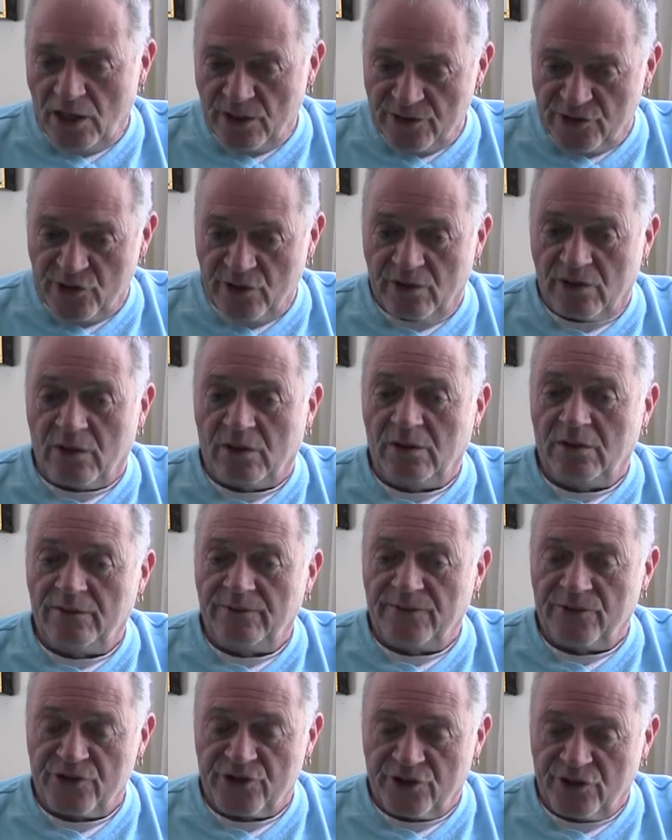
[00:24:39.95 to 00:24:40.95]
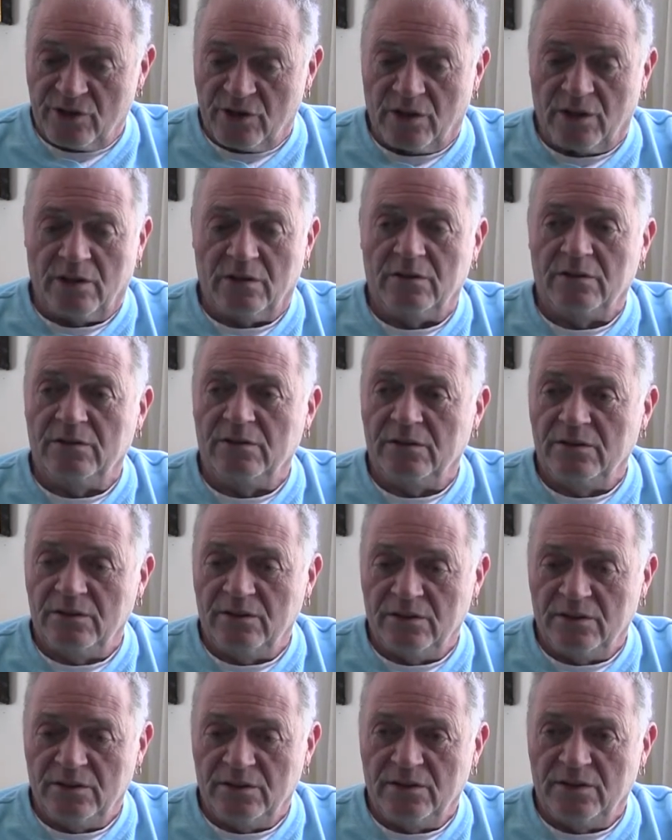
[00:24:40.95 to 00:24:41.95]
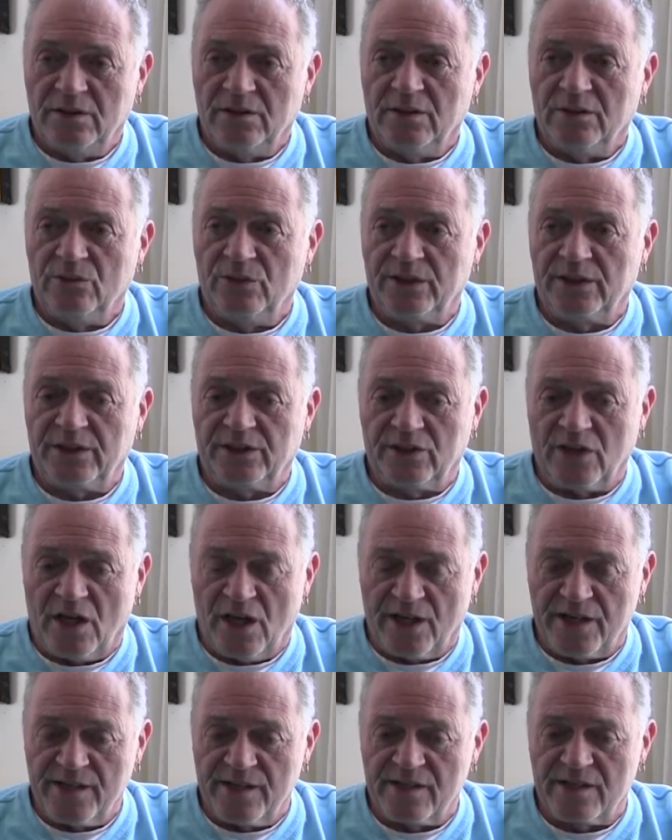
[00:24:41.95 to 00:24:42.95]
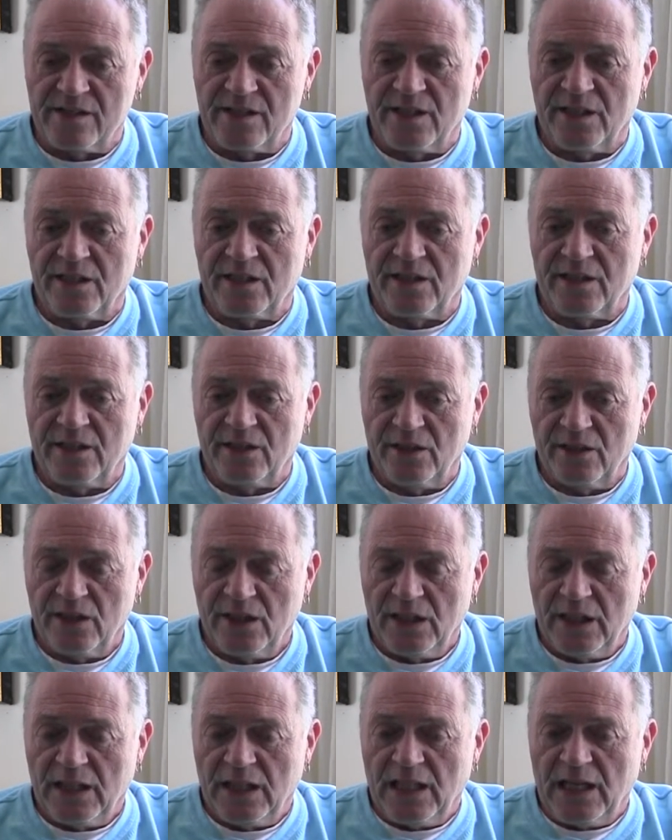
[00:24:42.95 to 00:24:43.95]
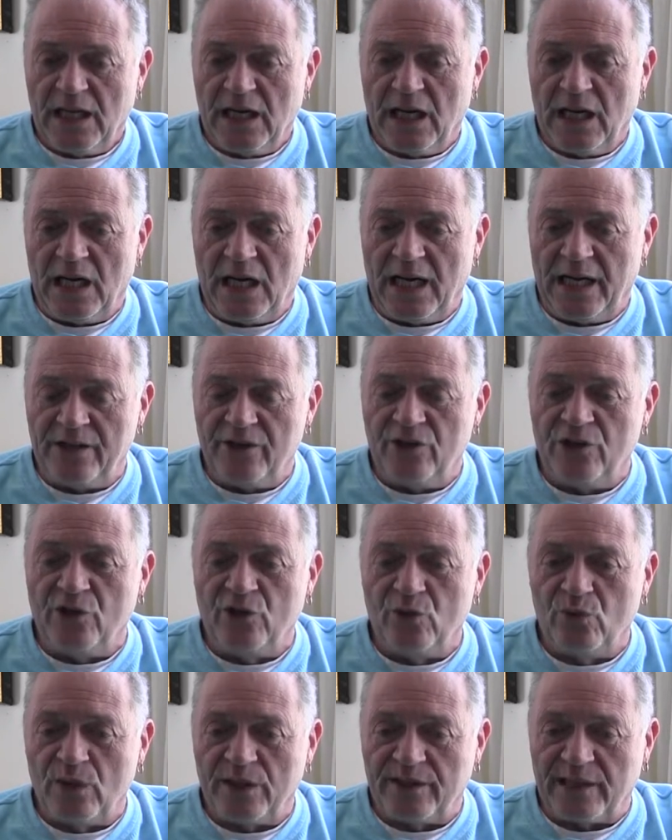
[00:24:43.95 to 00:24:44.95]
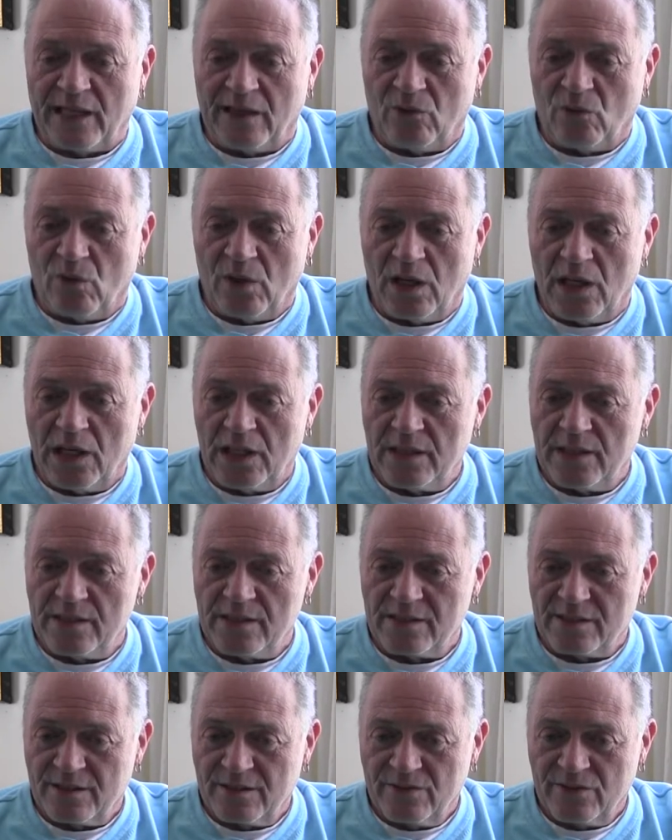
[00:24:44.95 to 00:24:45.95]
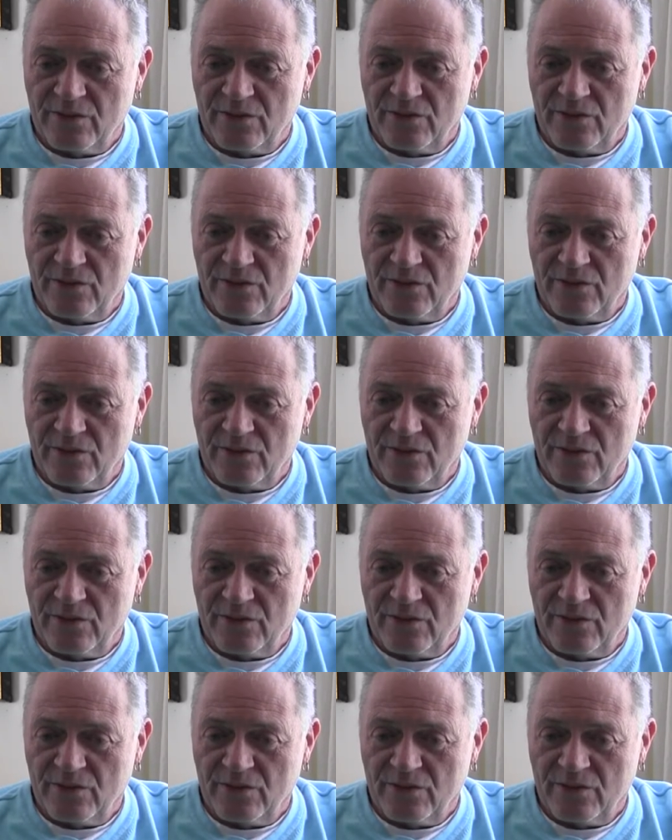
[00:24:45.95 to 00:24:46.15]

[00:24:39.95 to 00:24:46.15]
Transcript: Heart Circle, for sure, with the talking stick. Uh, I knew what that was,